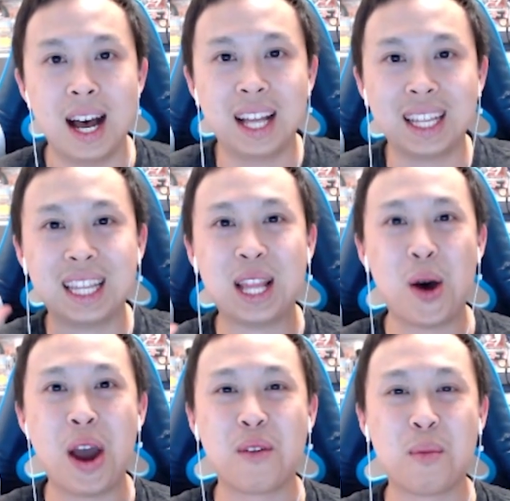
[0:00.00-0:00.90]

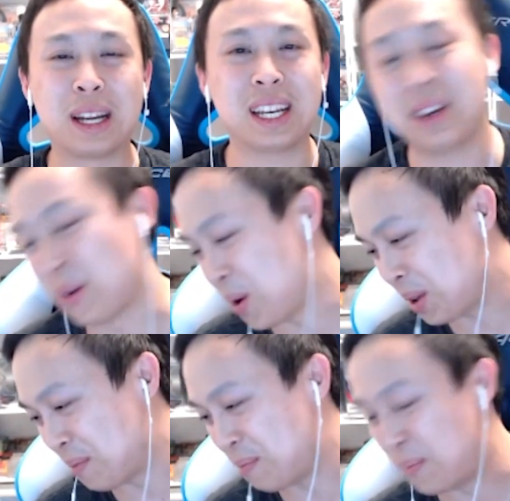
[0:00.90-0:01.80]
Hello, everybody.
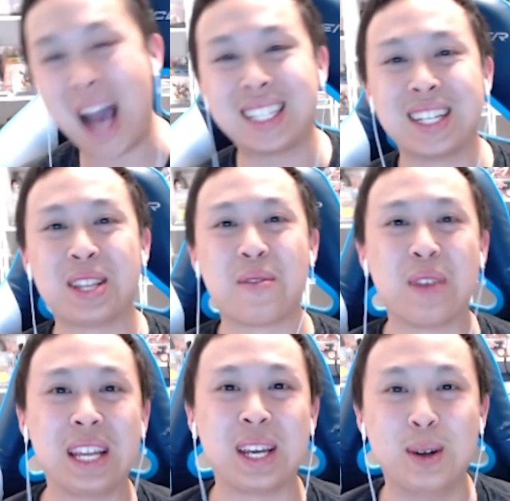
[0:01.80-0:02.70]
Welcome back to another
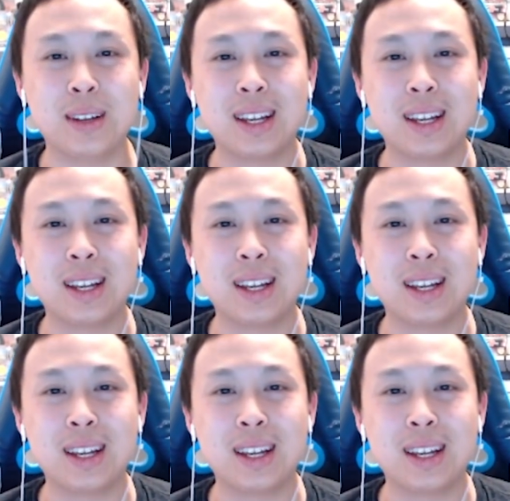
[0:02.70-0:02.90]
video.